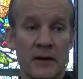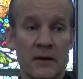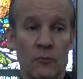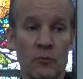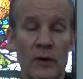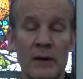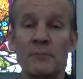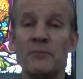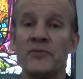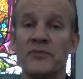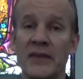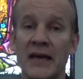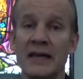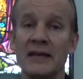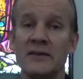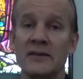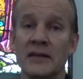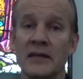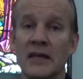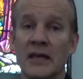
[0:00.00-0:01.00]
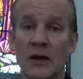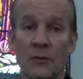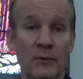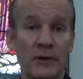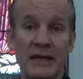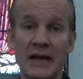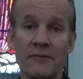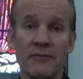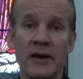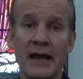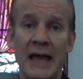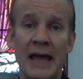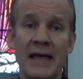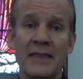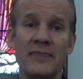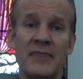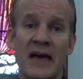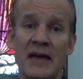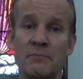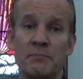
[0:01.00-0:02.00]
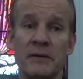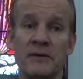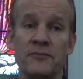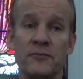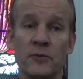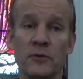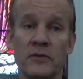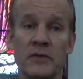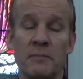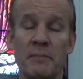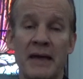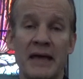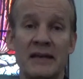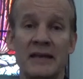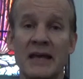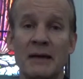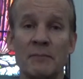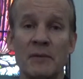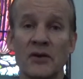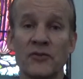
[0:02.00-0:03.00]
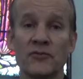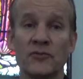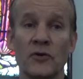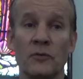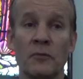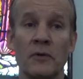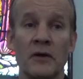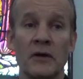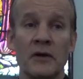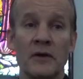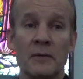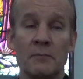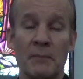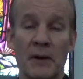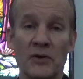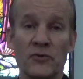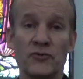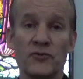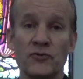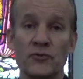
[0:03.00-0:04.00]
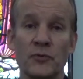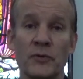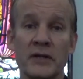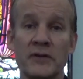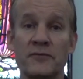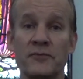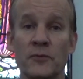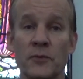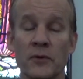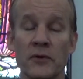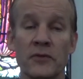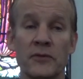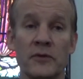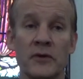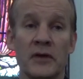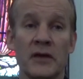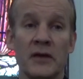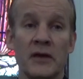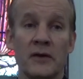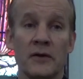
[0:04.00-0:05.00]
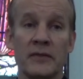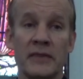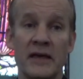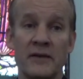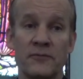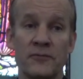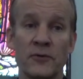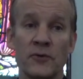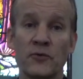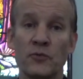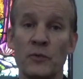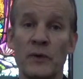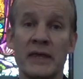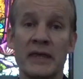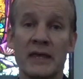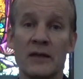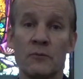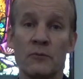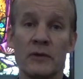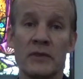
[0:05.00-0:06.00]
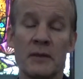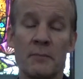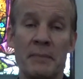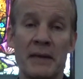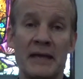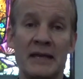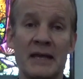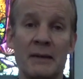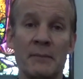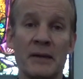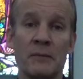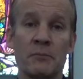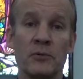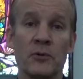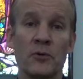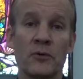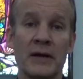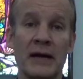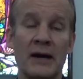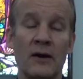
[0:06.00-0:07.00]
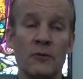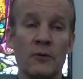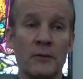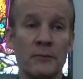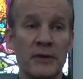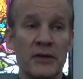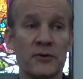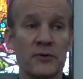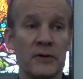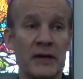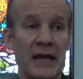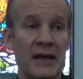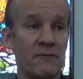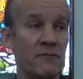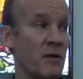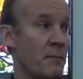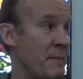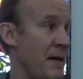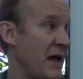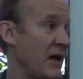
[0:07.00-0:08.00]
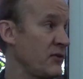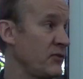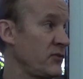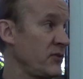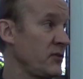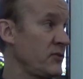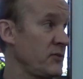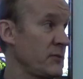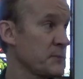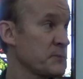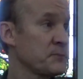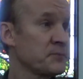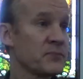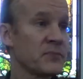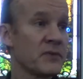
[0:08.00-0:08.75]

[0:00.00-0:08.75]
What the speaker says: website, and we never had that before the pandemic. So March 24th, that first weekend when the pandemic broke out, when we couldn't have the Masses,